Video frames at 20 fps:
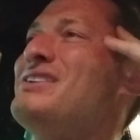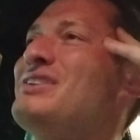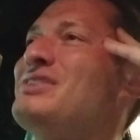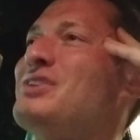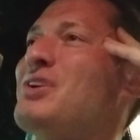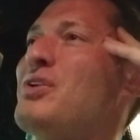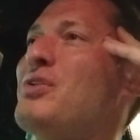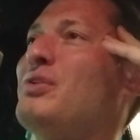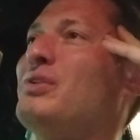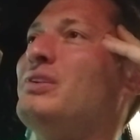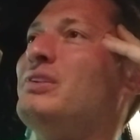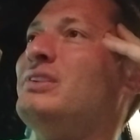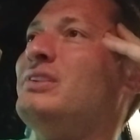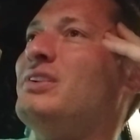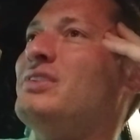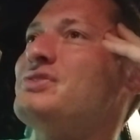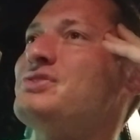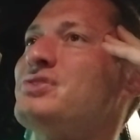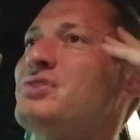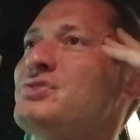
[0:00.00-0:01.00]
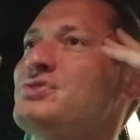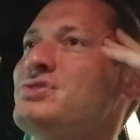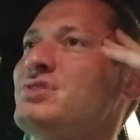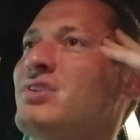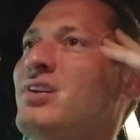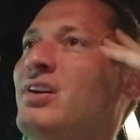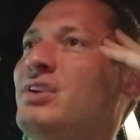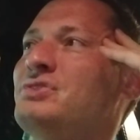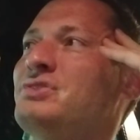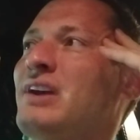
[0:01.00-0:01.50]
So search the
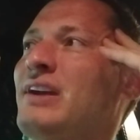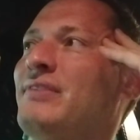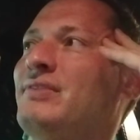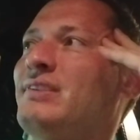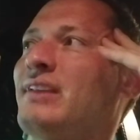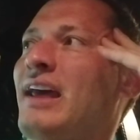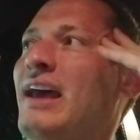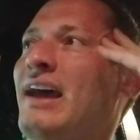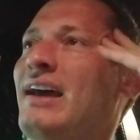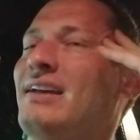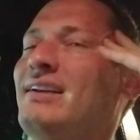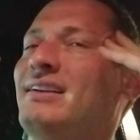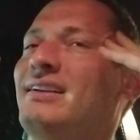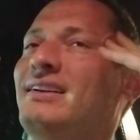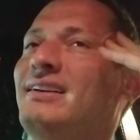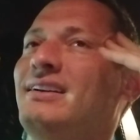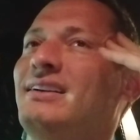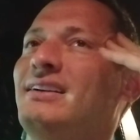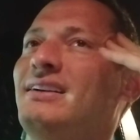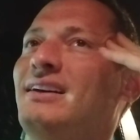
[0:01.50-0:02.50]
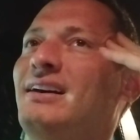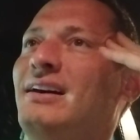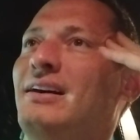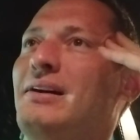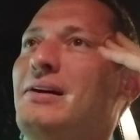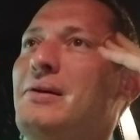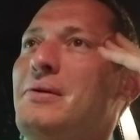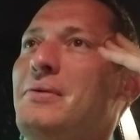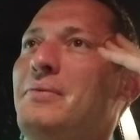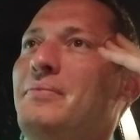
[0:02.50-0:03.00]
contract for that.
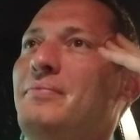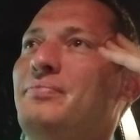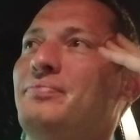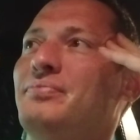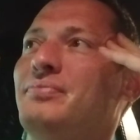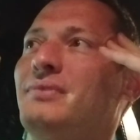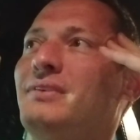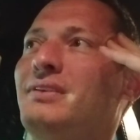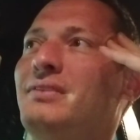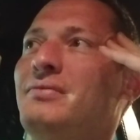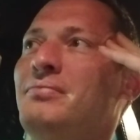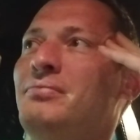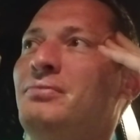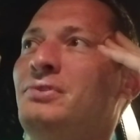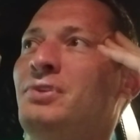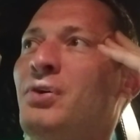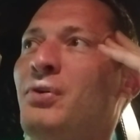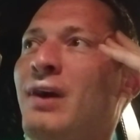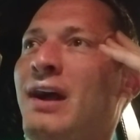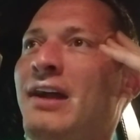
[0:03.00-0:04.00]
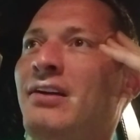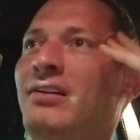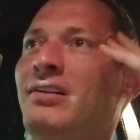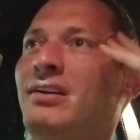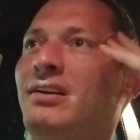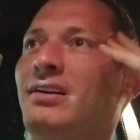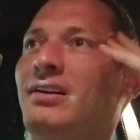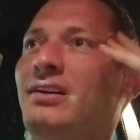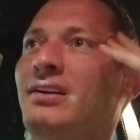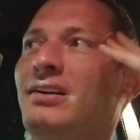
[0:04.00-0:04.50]
Don't
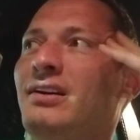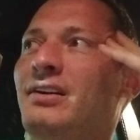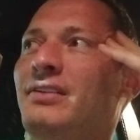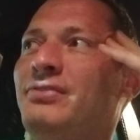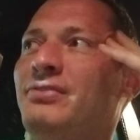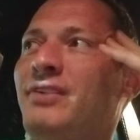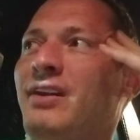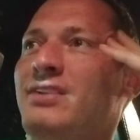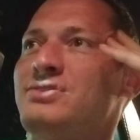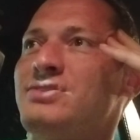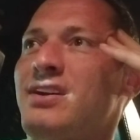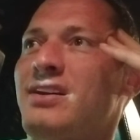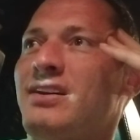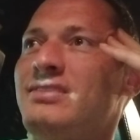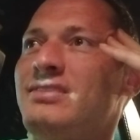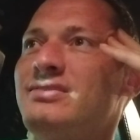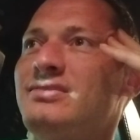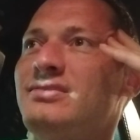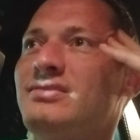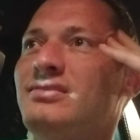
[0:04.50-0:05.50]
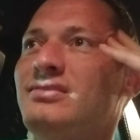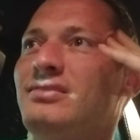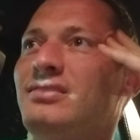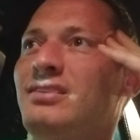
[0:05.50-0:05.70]
hire a franchise.